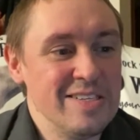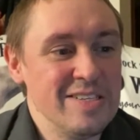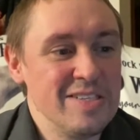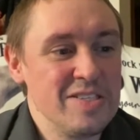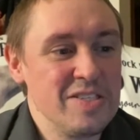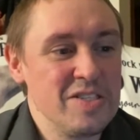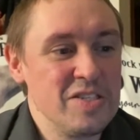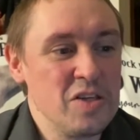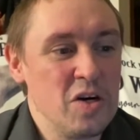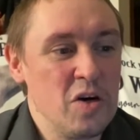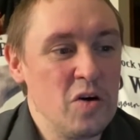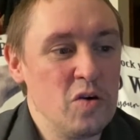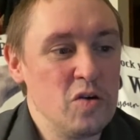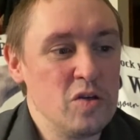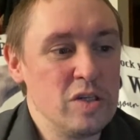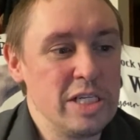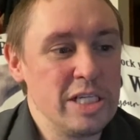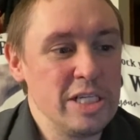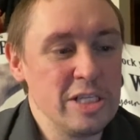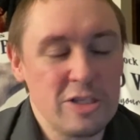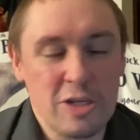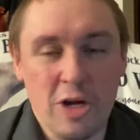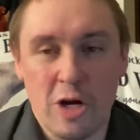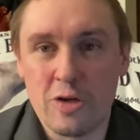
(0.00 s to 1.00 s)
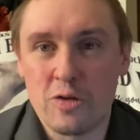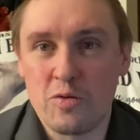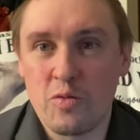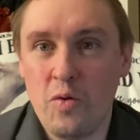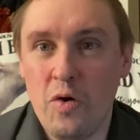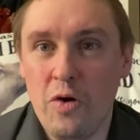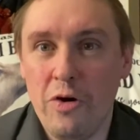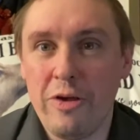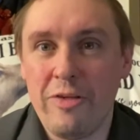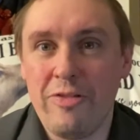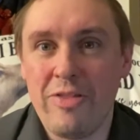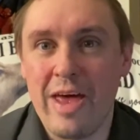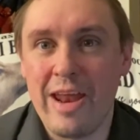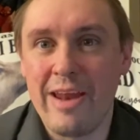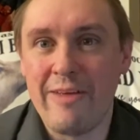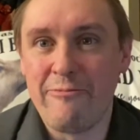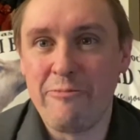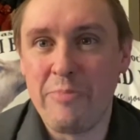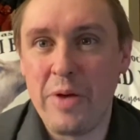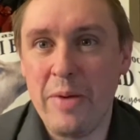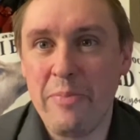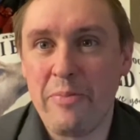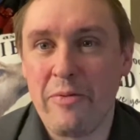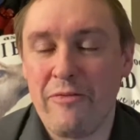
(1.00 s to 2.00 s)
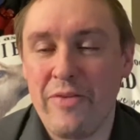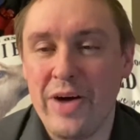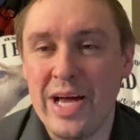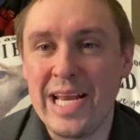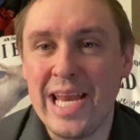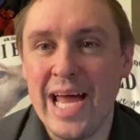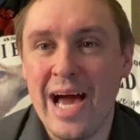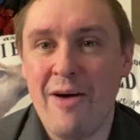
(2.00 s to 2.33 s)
So she starts worrying that if people find